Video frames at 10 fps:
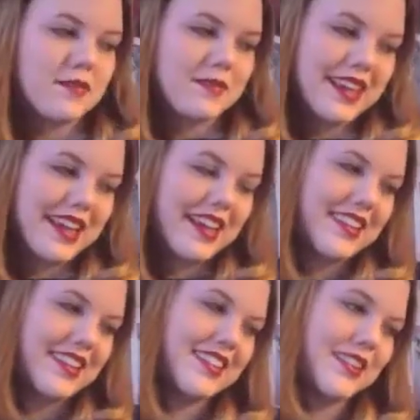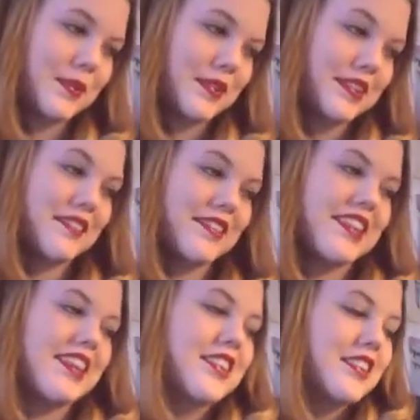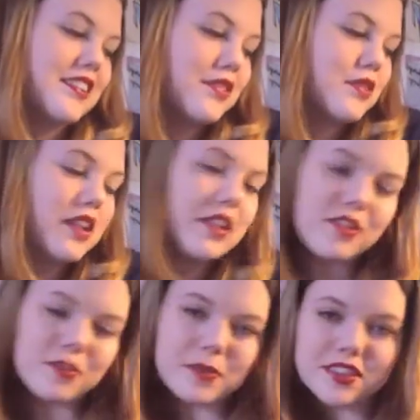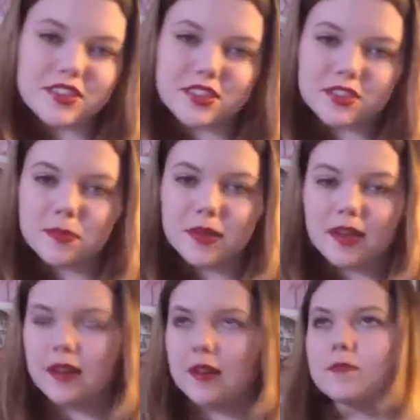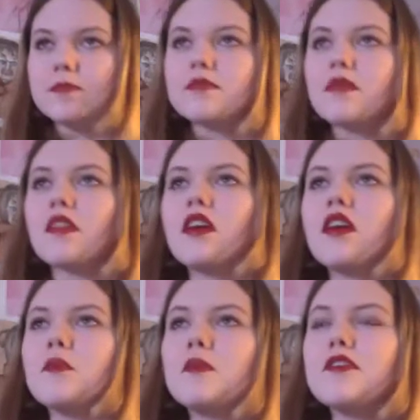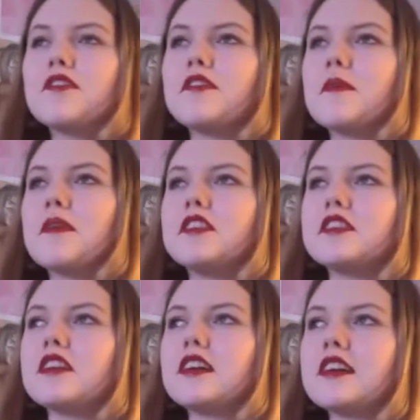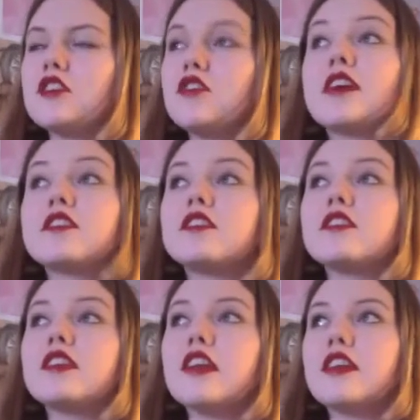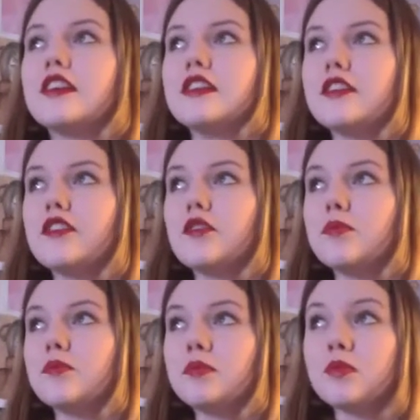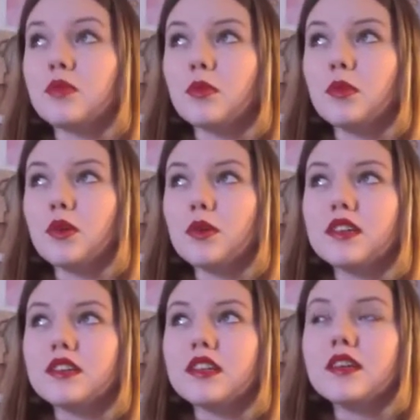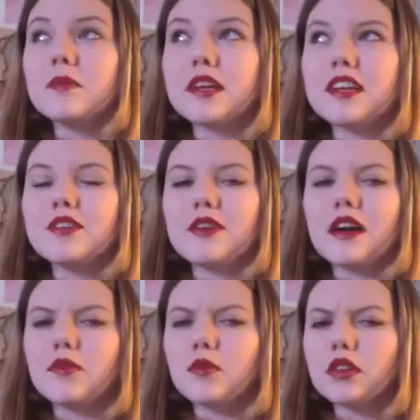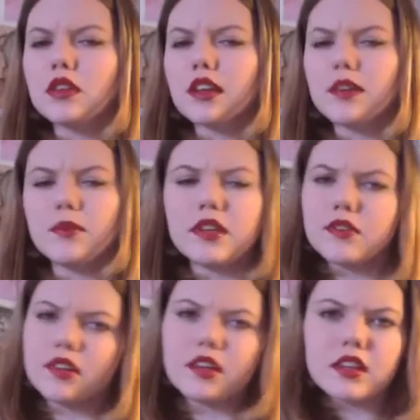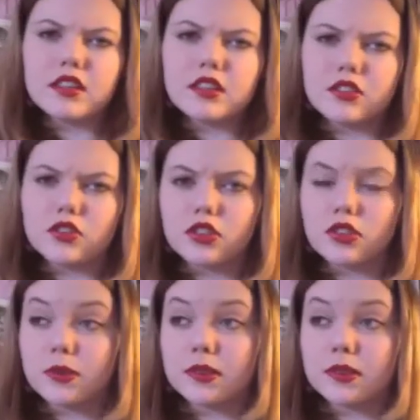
Yeah, London was lovely. I do have quite a lot of pictures, but most of them are just like attractions in London that we've probably already seen, but I do have one that I really feel like I need to show you.